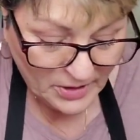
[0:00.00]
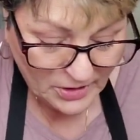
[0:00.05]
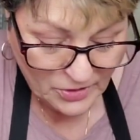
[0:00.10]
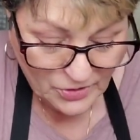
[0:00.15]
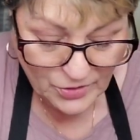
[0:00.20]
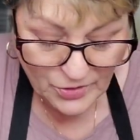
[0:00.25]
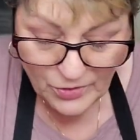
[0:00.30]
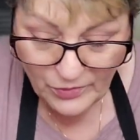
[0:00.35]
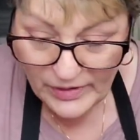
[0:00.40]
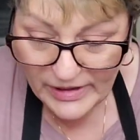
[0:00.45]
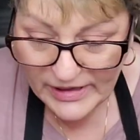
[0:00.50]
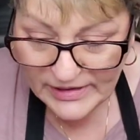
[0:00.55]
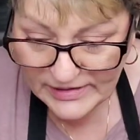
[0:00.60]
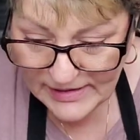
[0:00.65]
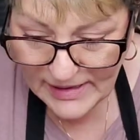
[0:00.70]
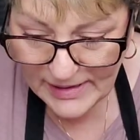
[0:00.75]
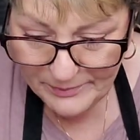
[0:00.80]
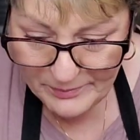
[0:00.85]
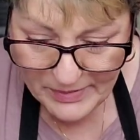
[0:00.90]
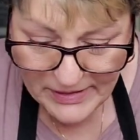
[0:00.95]
good old
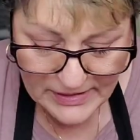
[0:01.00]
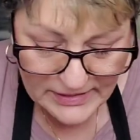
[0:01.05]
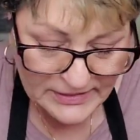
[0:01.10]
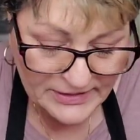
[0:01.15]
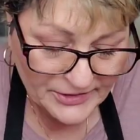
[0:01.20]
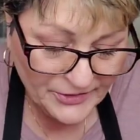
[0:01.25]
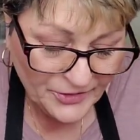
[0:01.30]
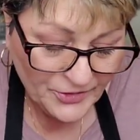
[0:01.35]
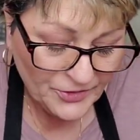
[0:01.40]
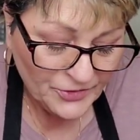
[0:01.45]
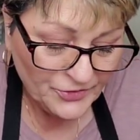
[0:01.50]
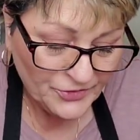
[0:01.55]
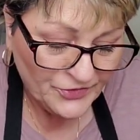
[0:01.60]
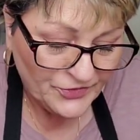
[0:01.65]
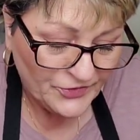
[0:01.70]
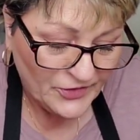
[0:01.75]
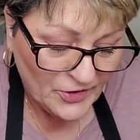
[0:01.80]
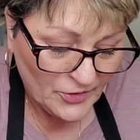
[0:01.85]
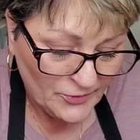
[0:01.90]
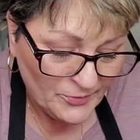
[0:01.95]
antibacterial
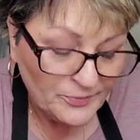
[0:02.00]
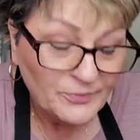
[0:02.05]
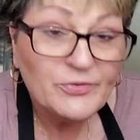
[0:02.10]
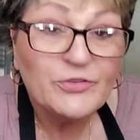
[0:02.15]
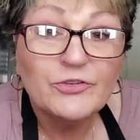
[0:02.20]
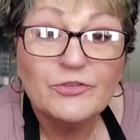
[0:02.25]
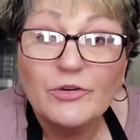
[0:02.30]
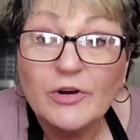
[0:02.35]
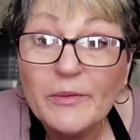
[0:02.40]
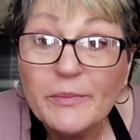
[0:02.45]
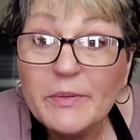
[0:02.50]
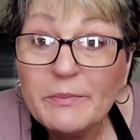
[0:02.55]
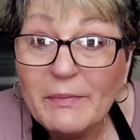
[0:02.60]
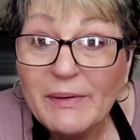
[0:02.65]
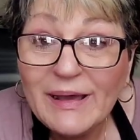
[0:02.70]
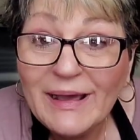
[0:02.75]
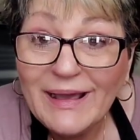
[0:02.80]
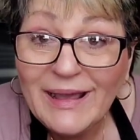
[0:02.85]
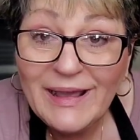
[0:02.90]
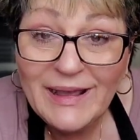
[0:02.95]
soap. Scrubbing
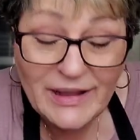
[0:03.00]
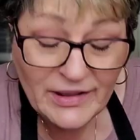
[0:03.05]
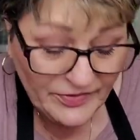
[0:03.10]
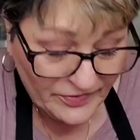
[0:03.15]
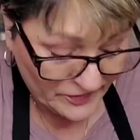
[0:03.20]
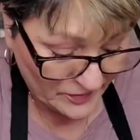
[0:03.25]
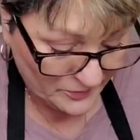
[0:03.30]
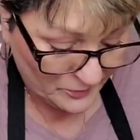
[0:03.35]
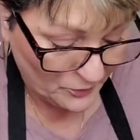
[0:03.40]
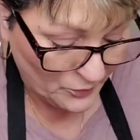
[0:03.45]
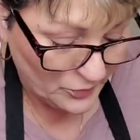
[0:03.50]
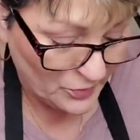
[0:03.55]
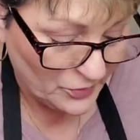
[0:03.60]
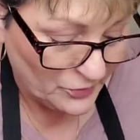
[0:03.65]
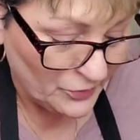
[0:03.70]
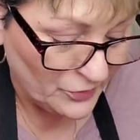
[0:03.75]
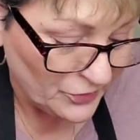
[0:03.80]
my hands up real